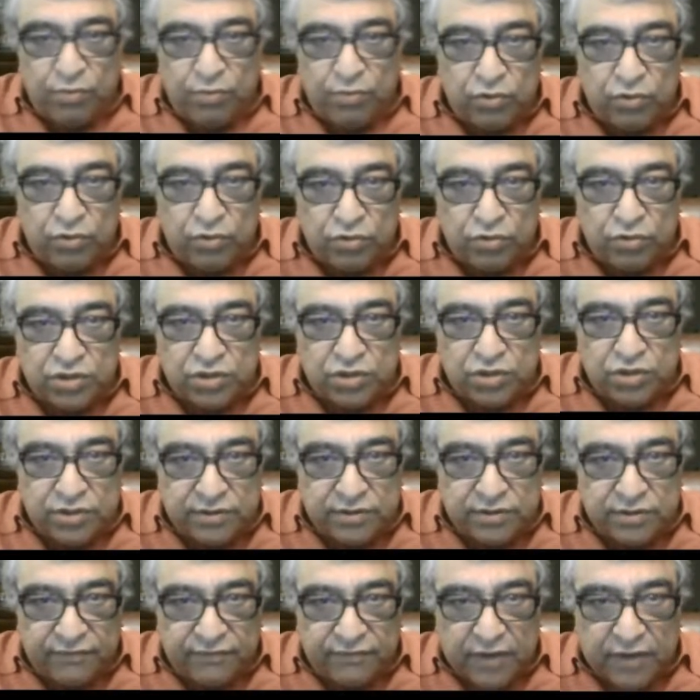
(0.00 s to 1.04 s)
produces is
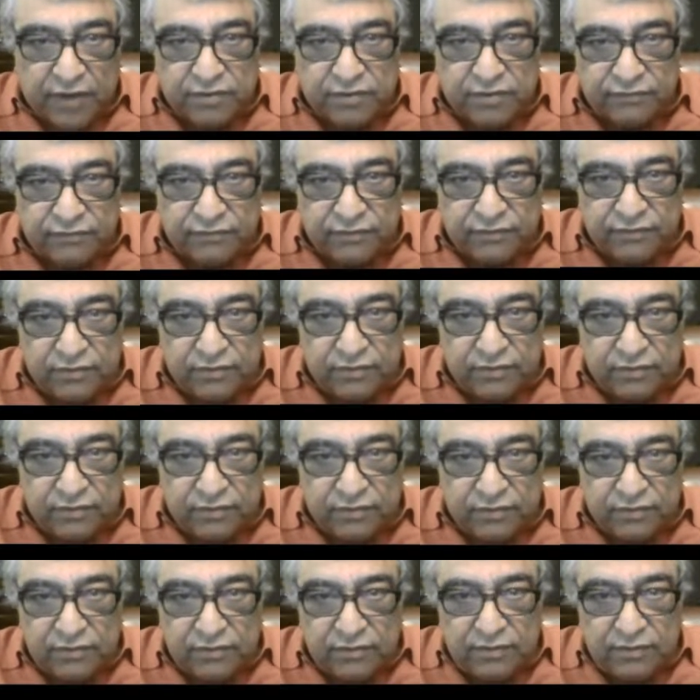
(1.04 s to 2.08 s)
defective.
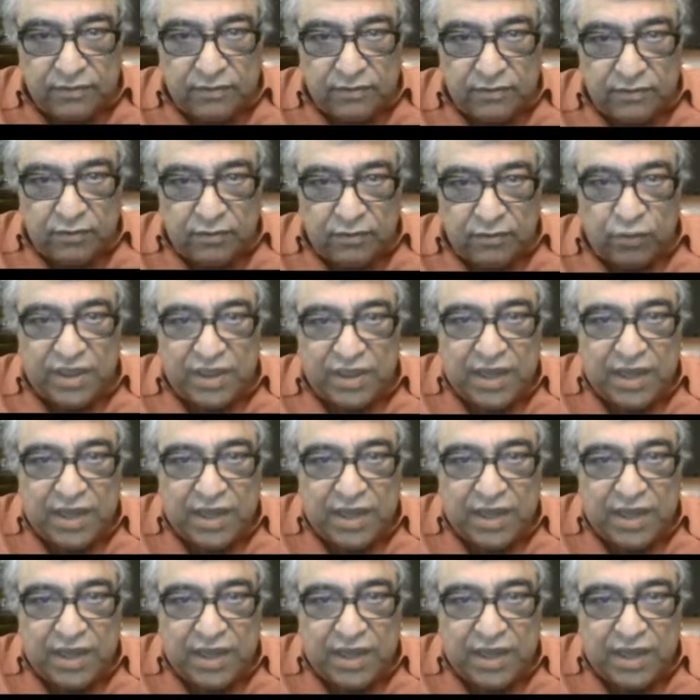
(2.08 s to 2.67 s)
Okay.